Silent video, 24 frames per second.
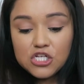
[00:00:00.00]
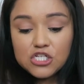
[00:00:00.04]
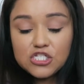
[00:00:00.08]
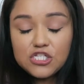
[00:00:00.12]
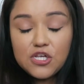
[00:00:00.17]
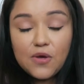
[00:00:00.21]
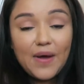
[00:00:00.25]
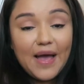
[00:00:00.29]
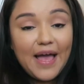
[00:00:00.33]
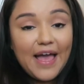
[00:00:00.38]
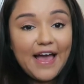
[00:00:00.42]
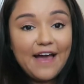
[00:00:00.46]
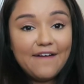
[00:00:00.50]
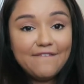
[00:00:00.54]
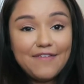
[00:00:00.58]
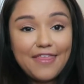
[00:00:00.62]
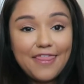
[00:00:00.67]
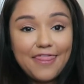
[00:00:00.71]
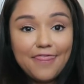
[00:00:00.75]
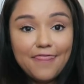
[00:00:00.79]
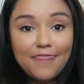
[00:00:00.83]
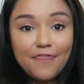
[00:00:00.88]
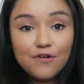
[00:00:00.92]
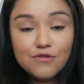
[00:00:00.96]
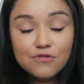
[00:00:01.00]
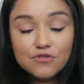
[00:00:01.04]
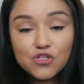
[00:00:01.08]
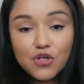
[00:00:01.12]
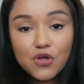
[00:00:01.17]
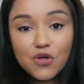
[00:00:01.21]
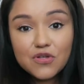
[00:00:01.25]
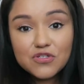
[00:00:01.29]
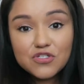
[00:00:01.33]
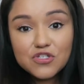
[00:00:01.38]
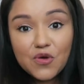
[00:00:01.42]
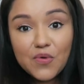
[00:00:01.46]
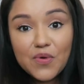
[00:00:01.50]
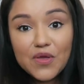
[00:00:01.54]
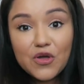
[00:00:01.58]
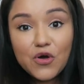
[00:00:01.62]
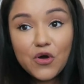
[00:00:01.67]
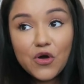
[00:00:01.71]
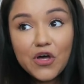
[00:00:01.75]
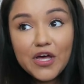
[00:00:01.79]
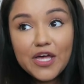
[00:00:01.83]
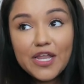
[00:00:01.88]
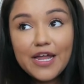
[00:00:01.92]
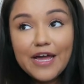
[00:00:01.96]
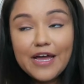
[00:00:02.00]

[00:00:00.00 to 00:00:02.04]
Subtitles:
So I have those hauls going on.